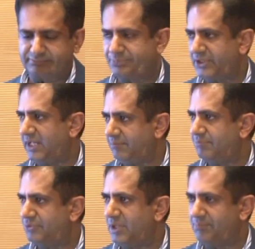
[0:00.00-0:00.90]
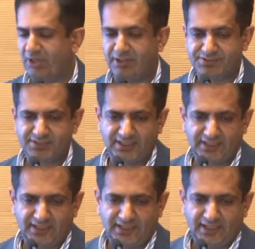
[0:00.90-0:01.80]
pretty blocked,
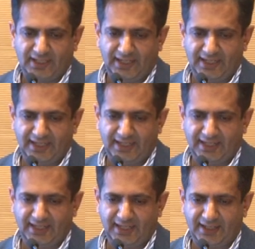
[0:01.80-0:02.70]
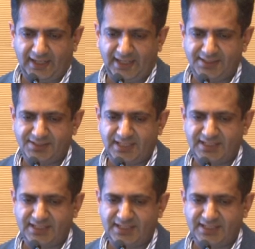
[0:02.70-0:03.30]
and